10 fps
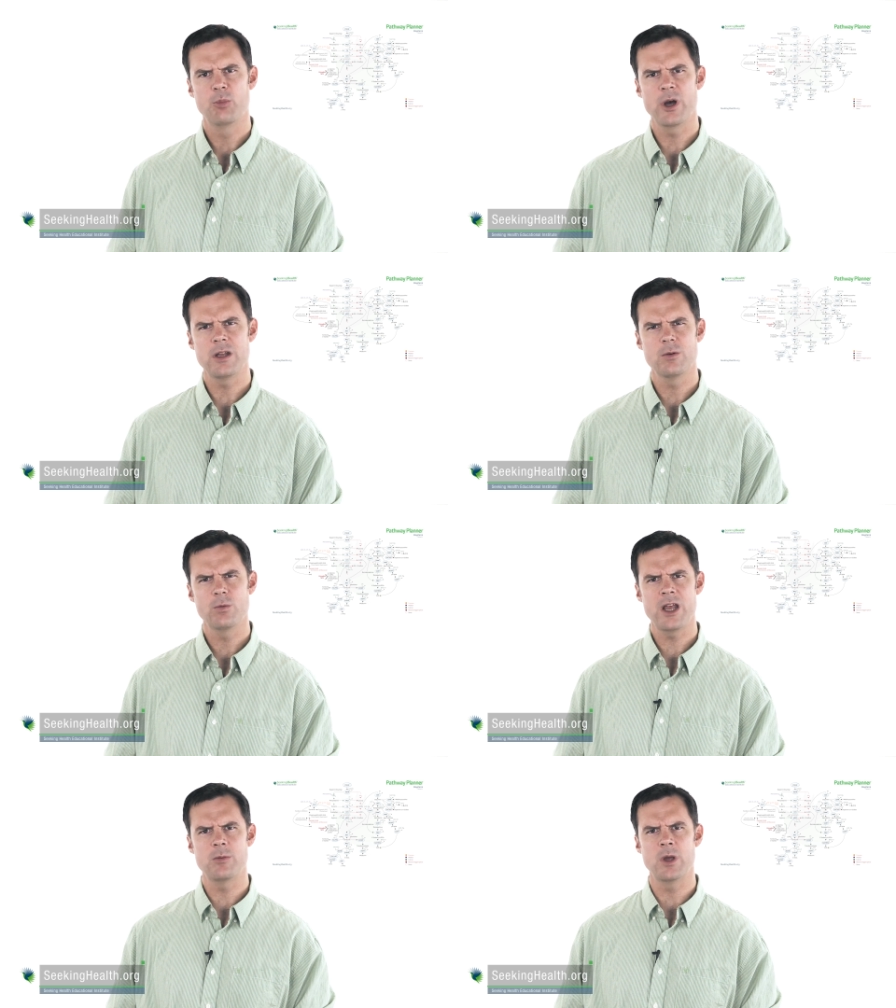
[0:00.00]
But
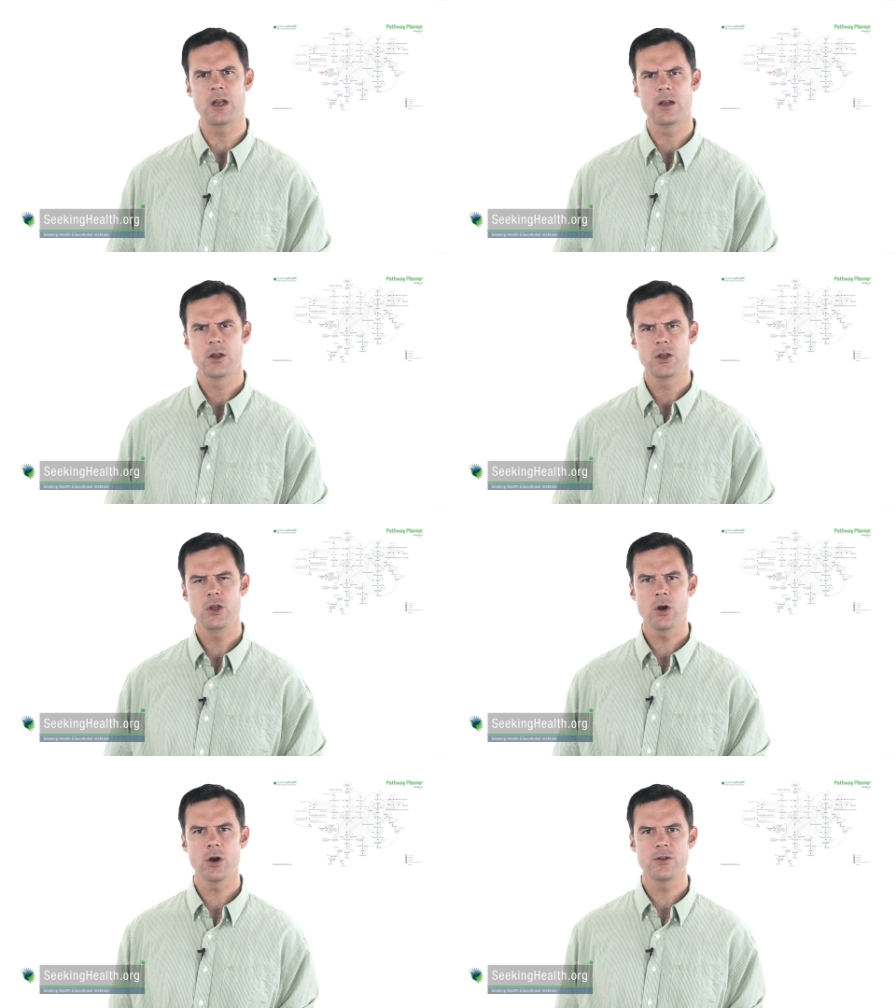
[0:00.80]
wait a minute,
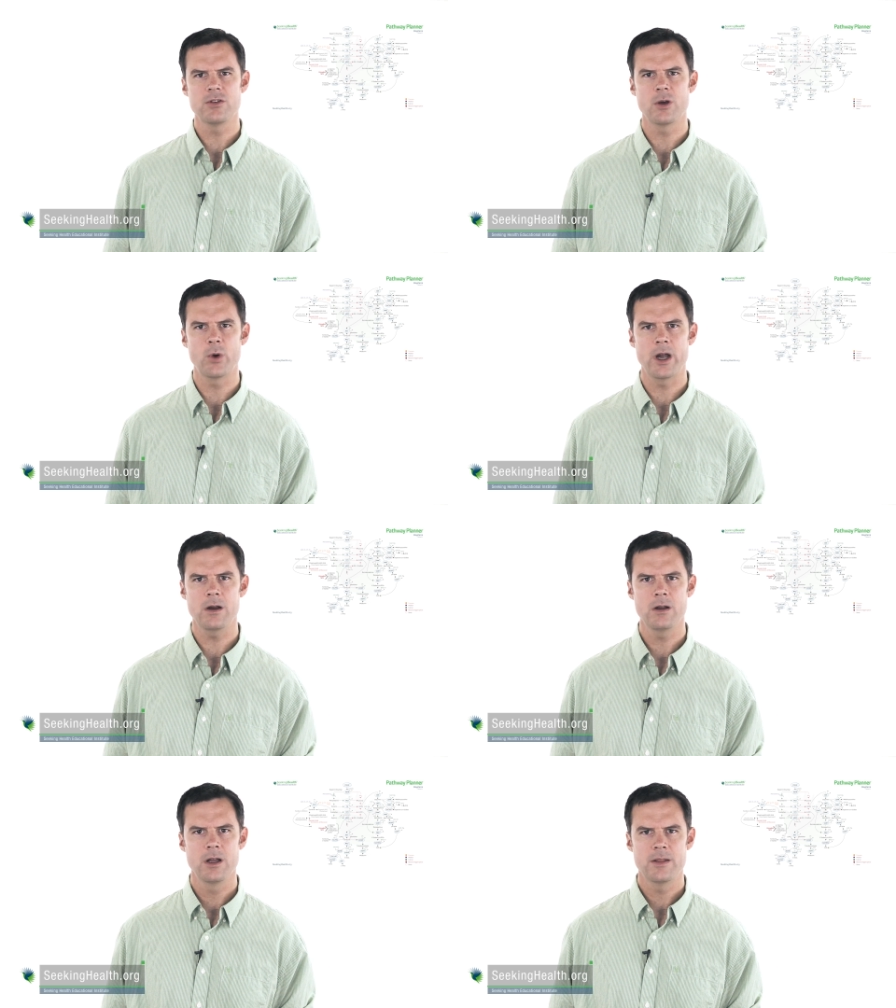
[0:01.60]
you heard
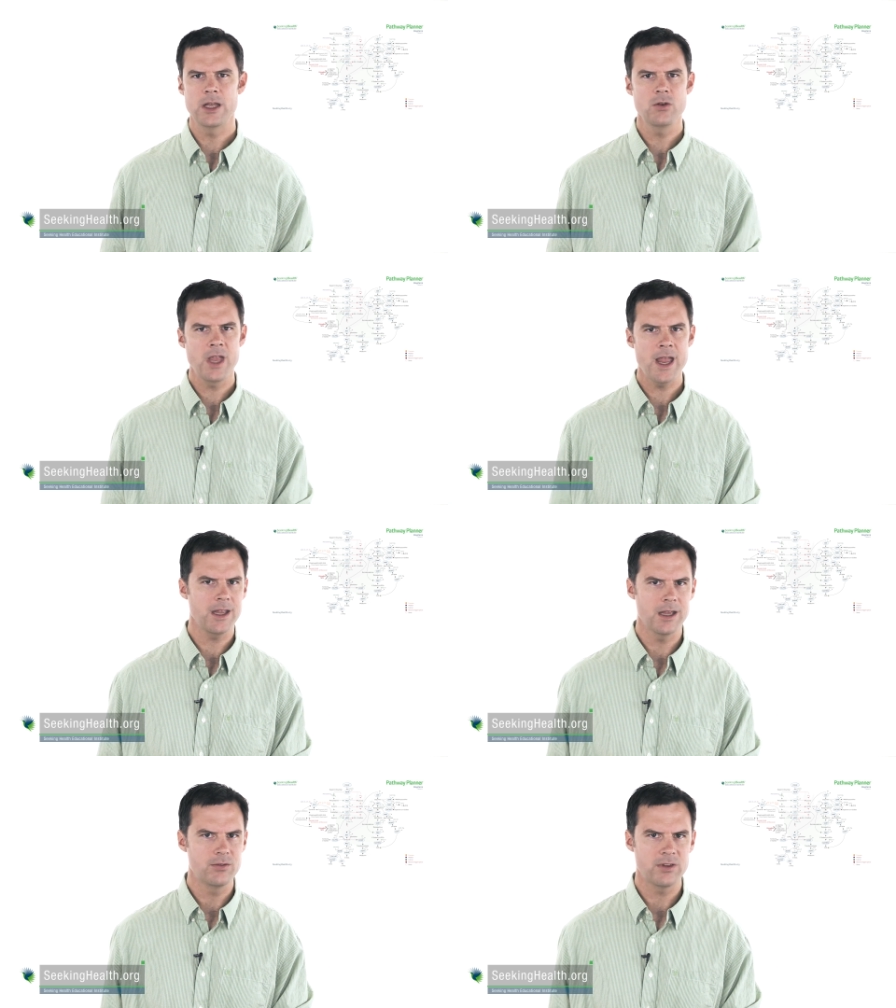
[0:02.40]
somewhere that you
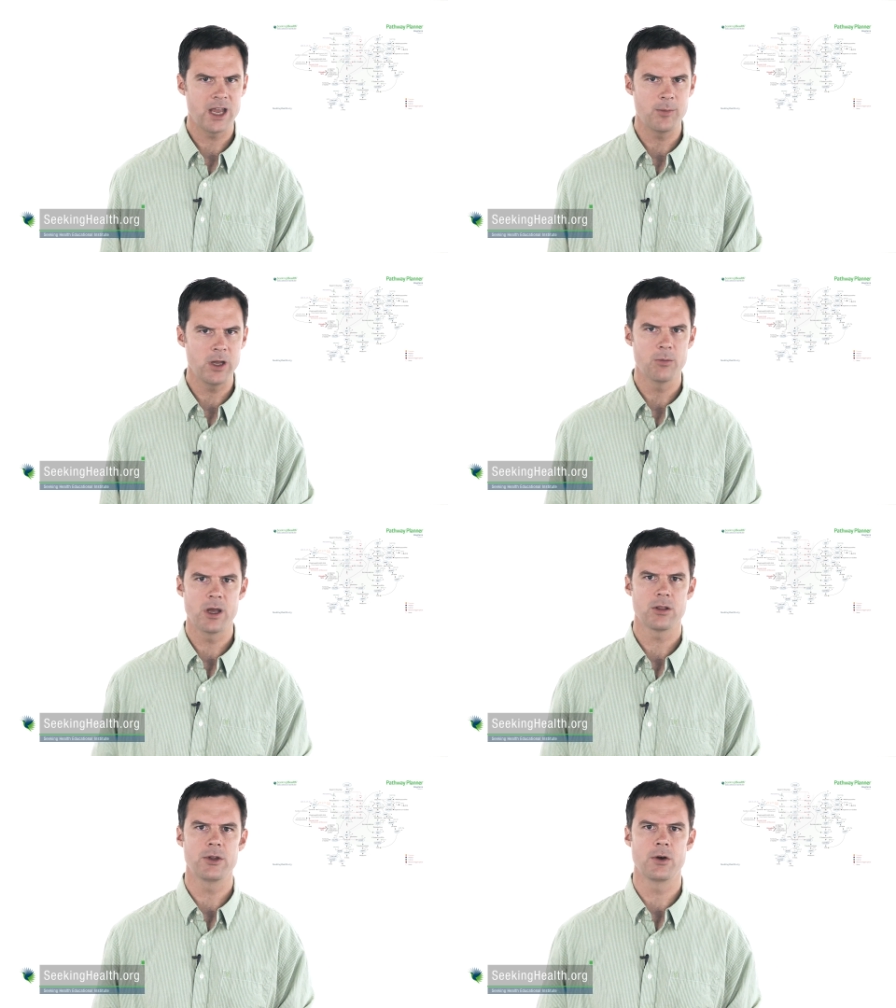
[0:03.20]
can't give SAMe or
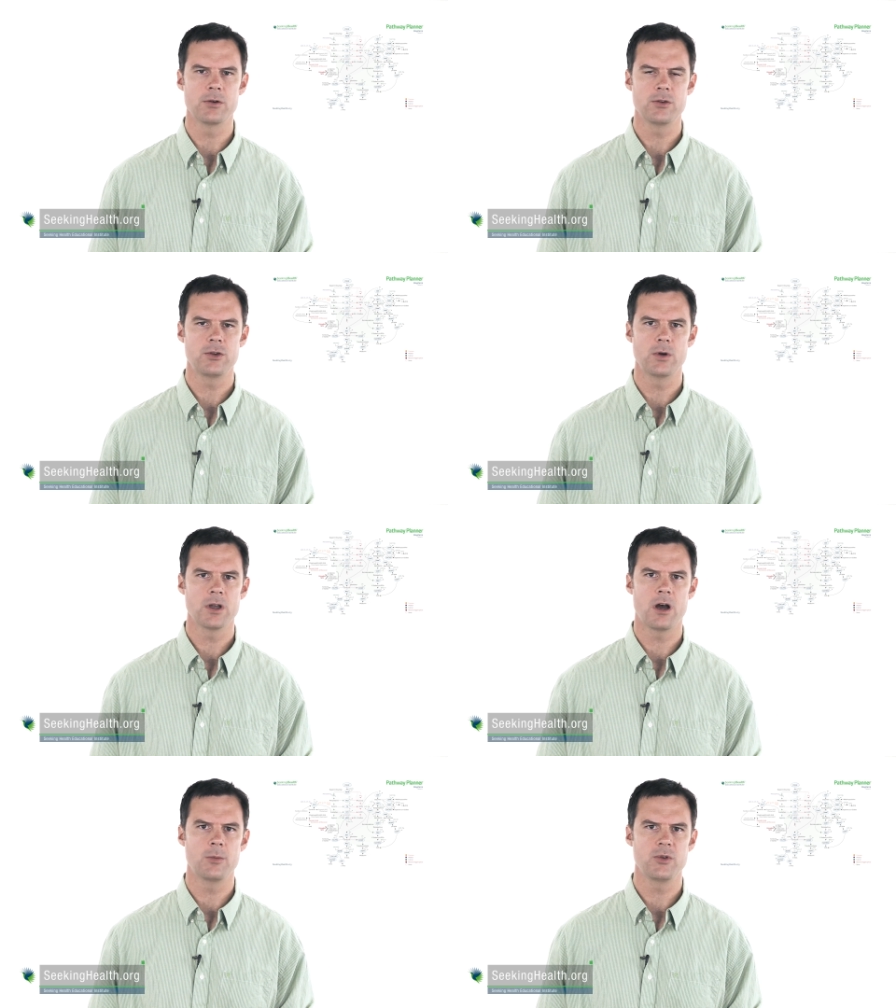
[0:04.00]
methyl donors to a
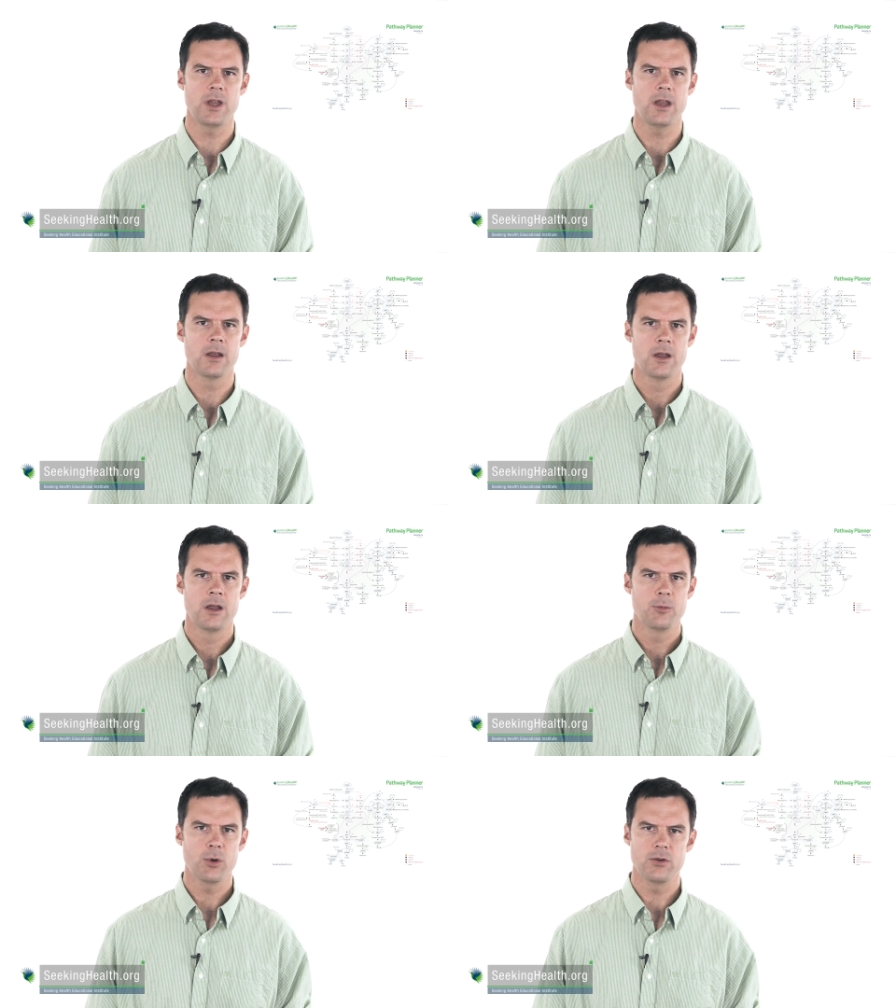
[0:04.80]
COMT
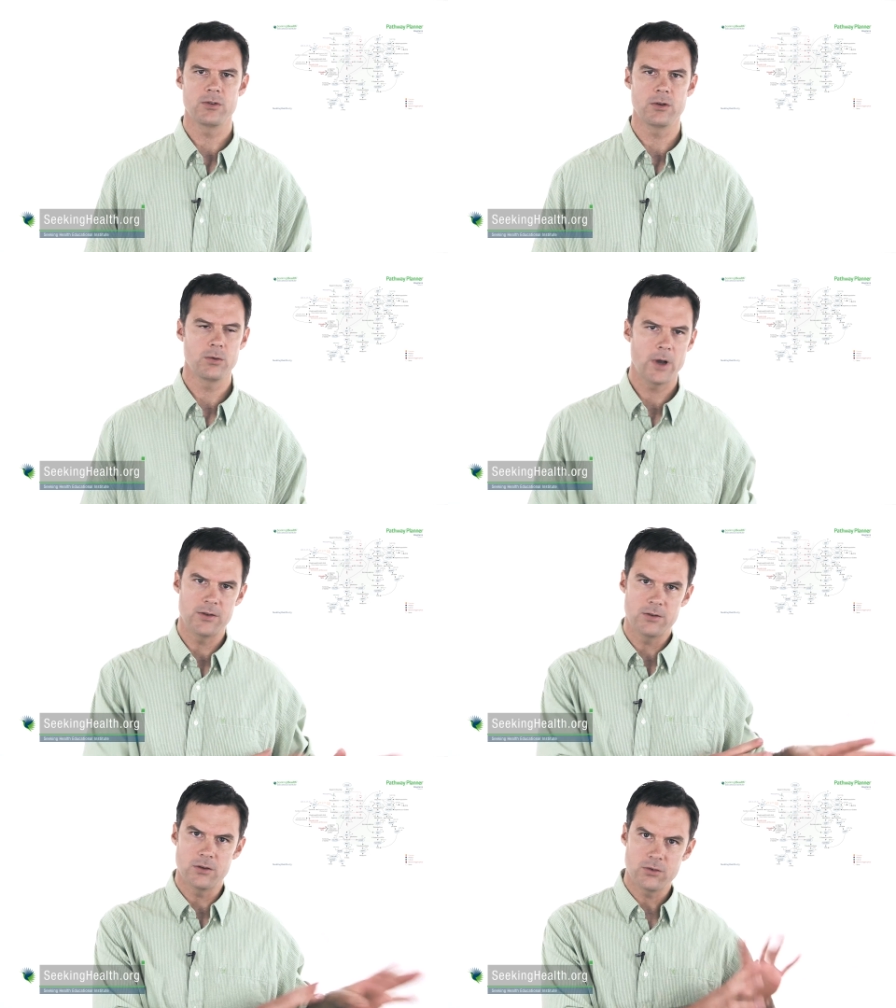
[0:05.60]
person who
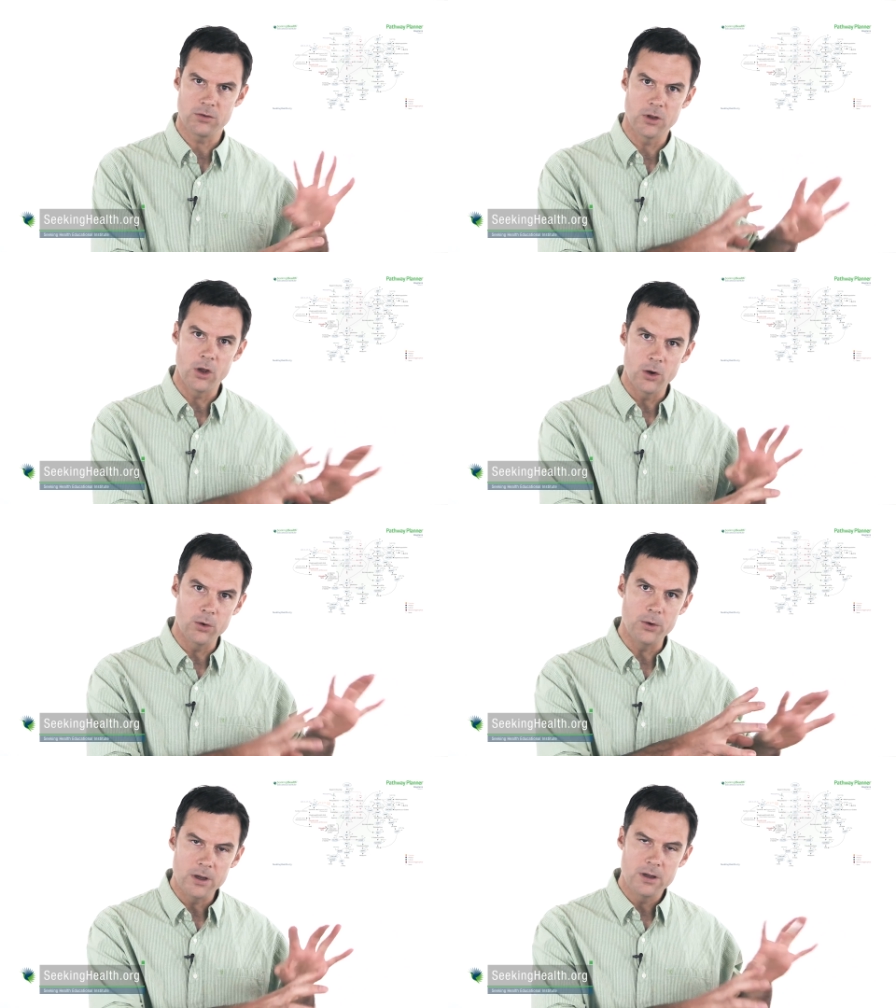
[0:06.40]
has this
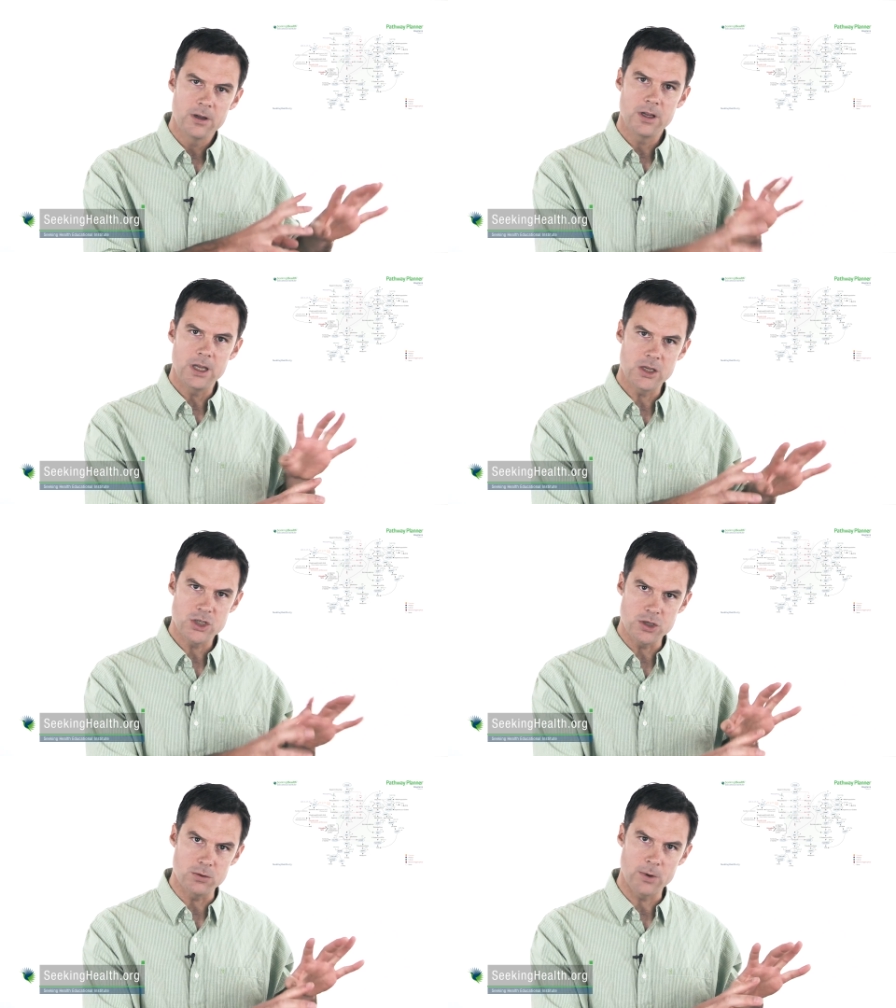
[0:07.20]
slowed
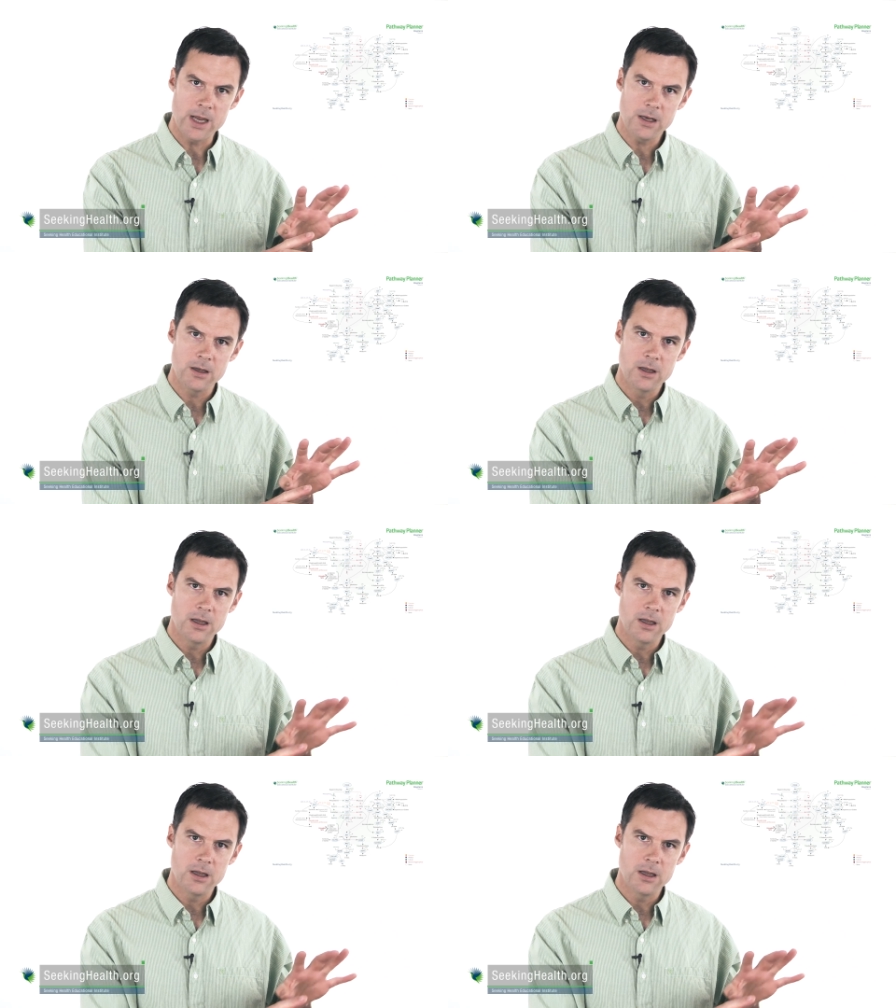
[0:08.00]
issue, right?